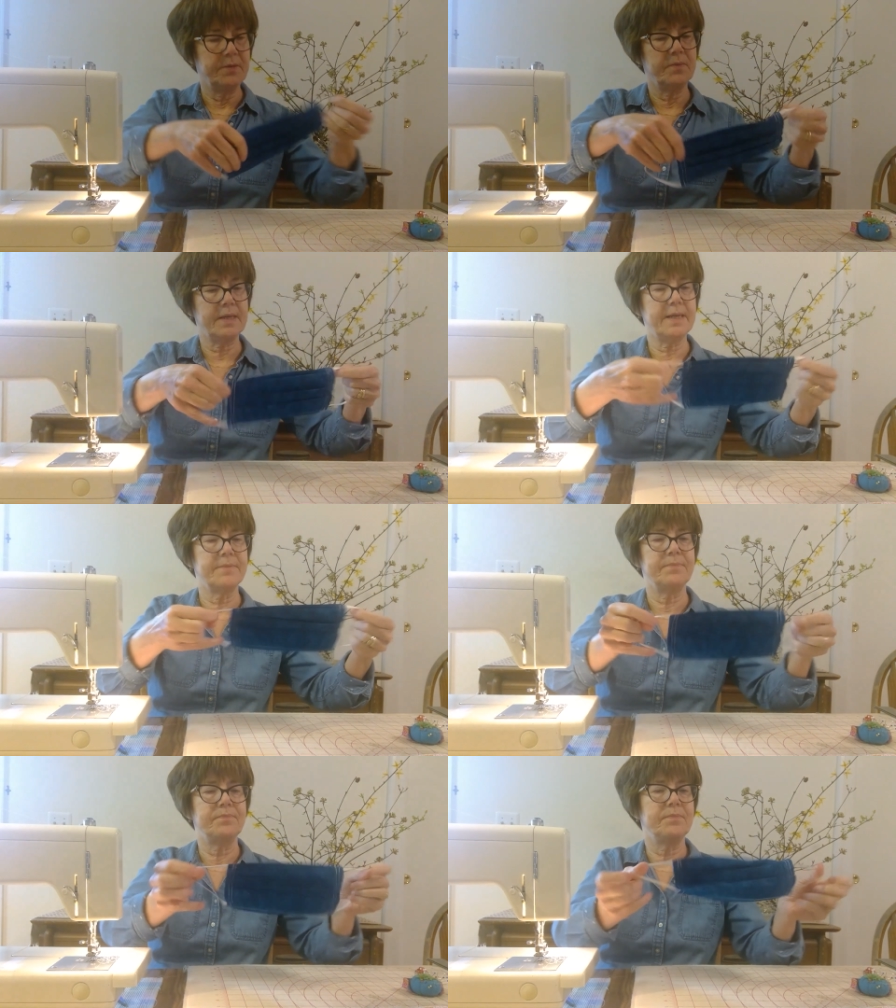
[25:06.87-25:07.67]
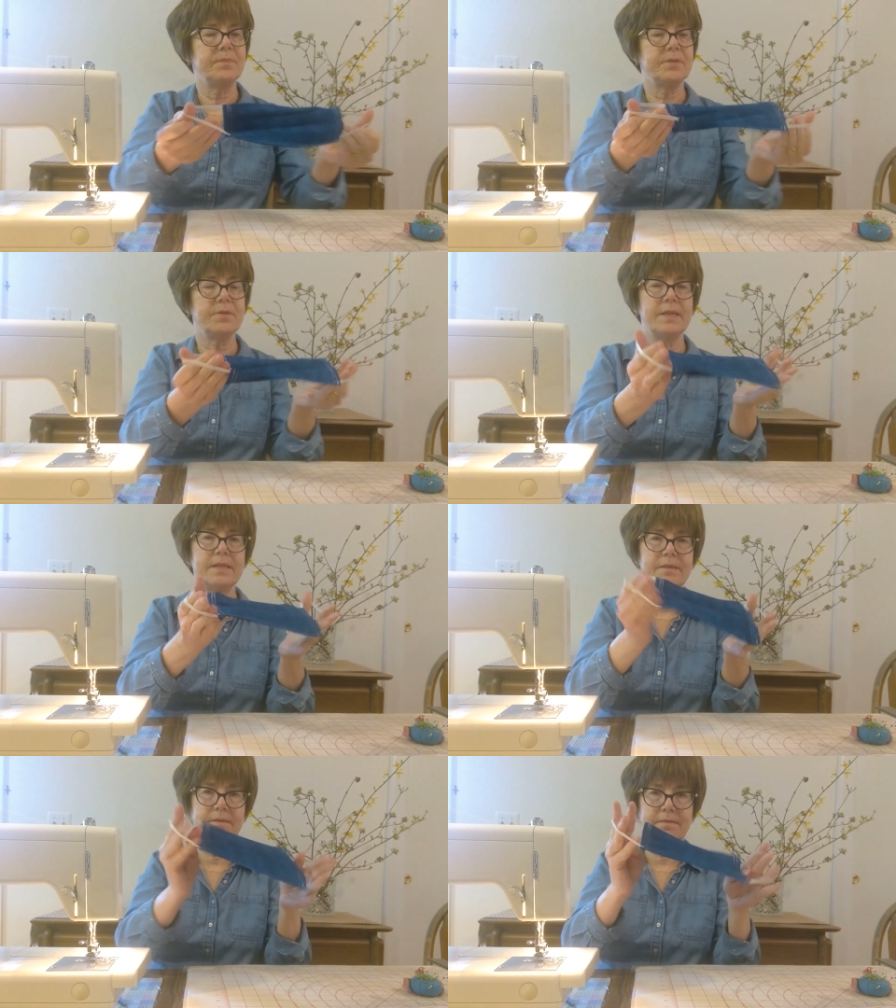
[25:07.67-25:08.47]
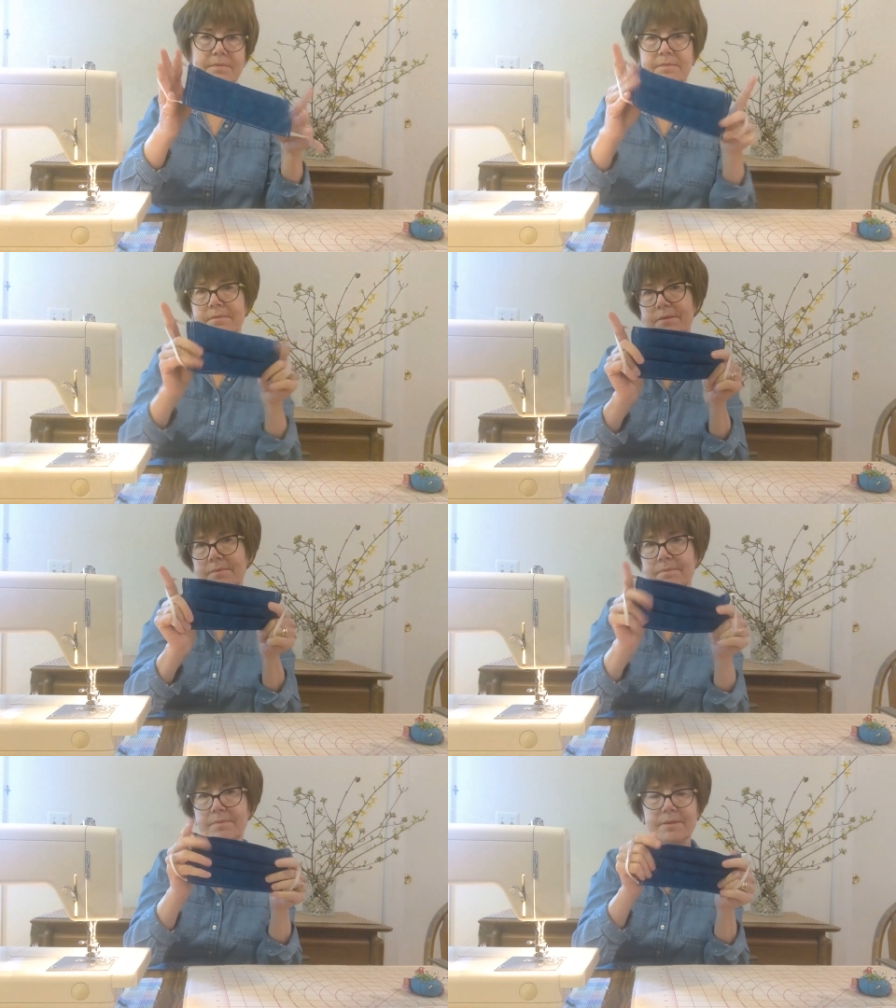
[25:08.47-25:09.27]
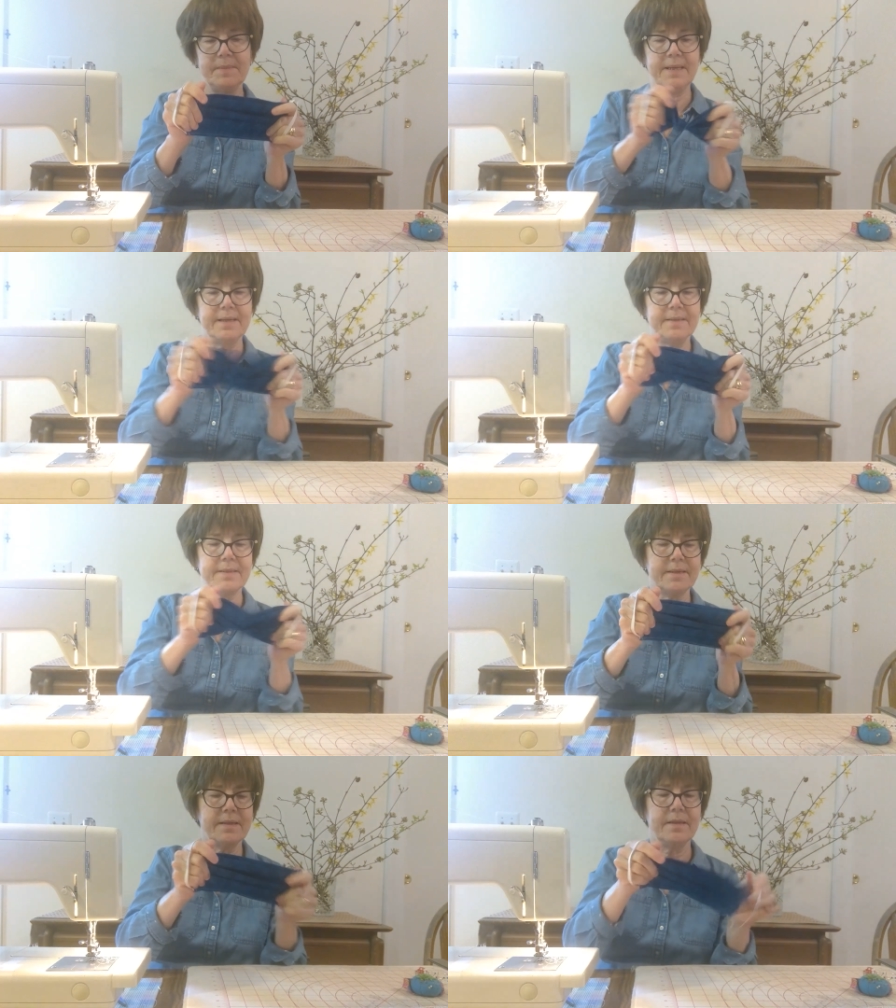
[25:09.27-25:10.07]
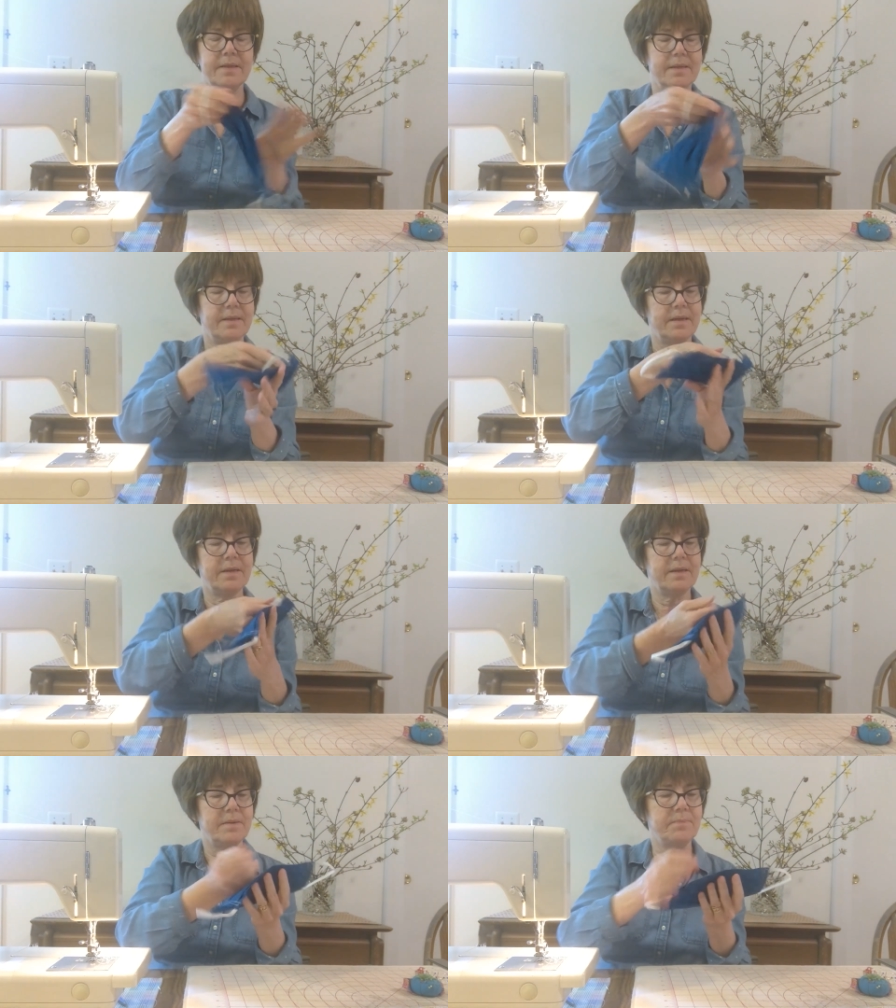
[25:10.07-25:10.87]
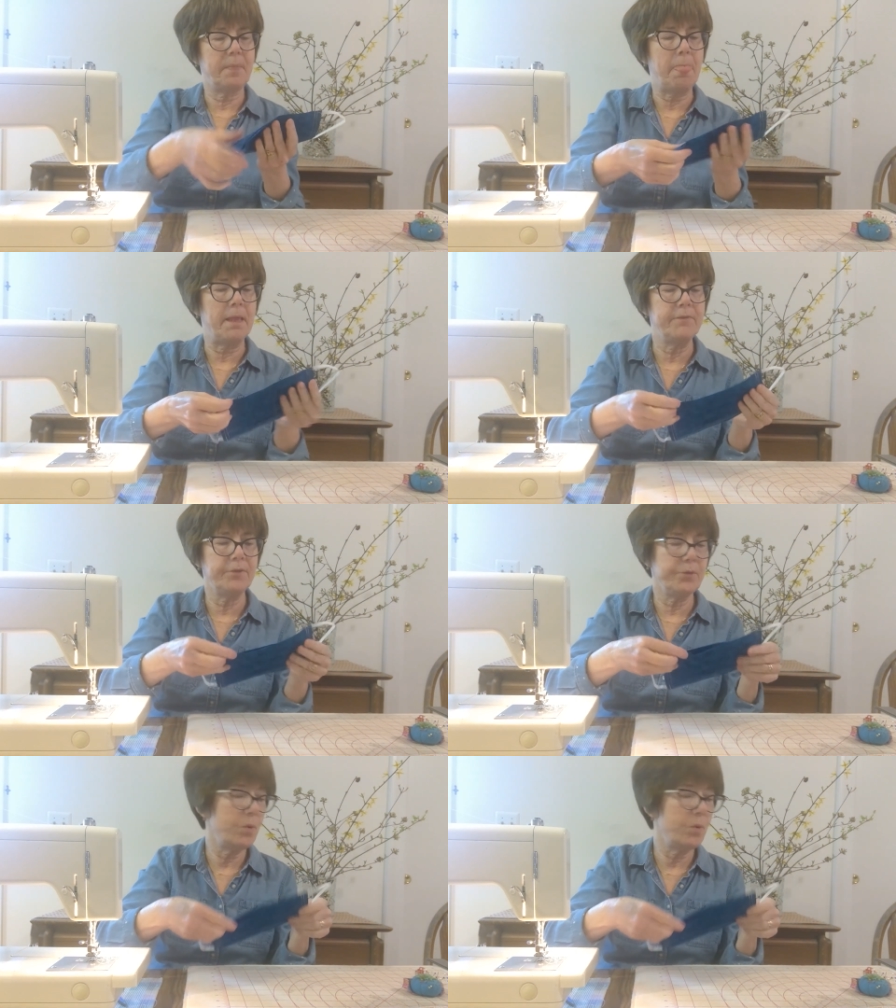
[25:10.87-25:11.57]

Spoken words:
Okay, so that's the mask. If you